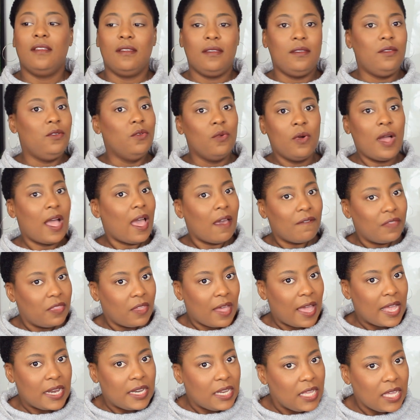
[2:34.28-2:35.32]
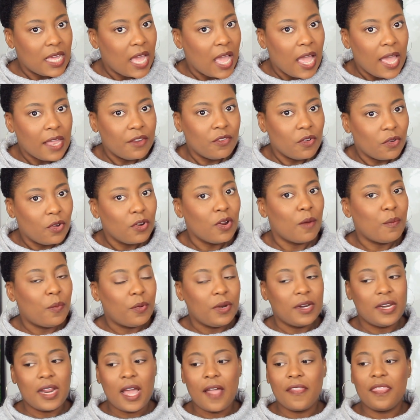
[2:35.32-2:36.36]
you have the idea and you're going to put
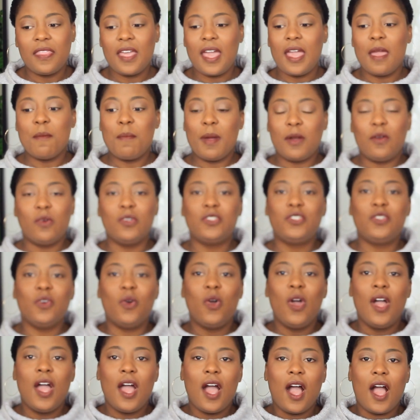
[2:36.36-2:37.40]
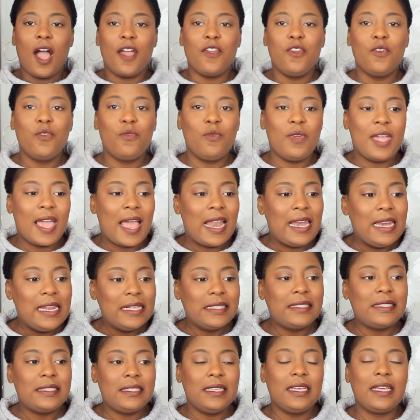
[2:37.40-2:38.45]
it out there, but also, are you
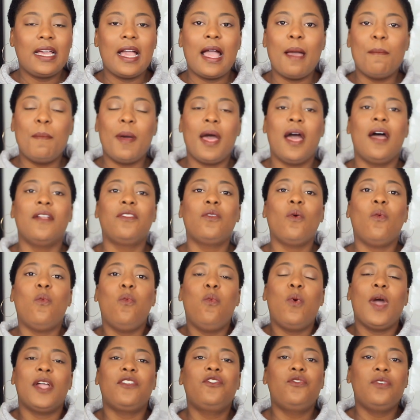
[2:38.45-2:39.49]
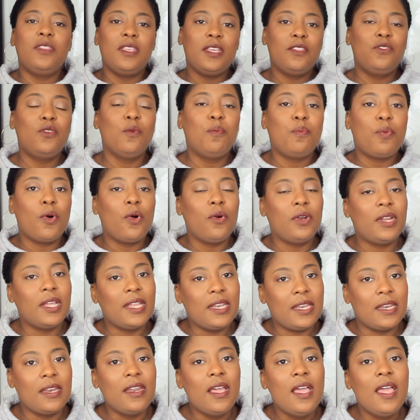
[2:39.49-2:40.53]
realistic about what you need to put
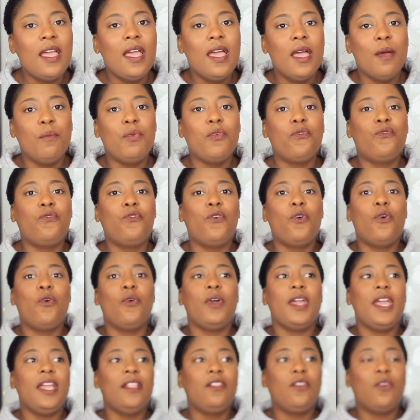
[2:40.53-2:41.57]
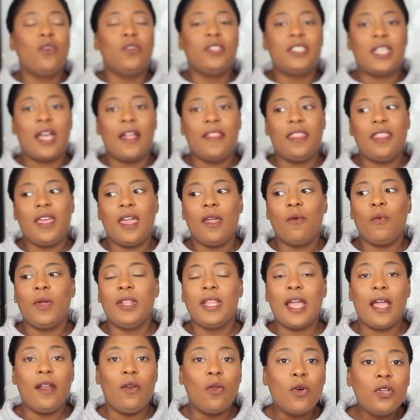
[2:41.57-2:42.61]
in before it goes out there? When
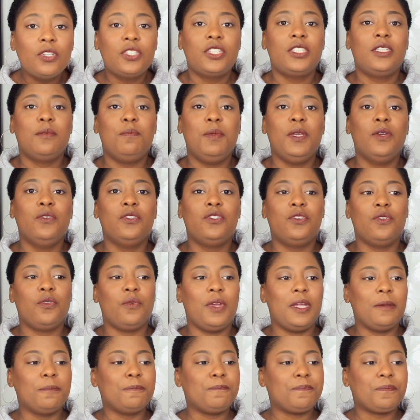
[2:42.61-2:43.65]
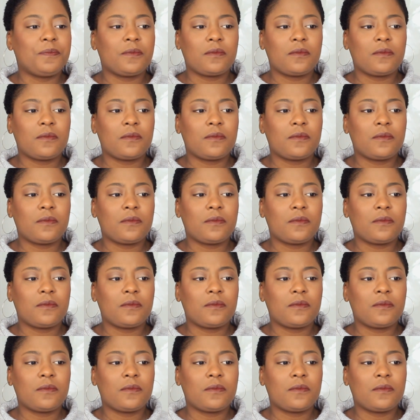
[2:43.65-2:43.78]
I launched Uzuri,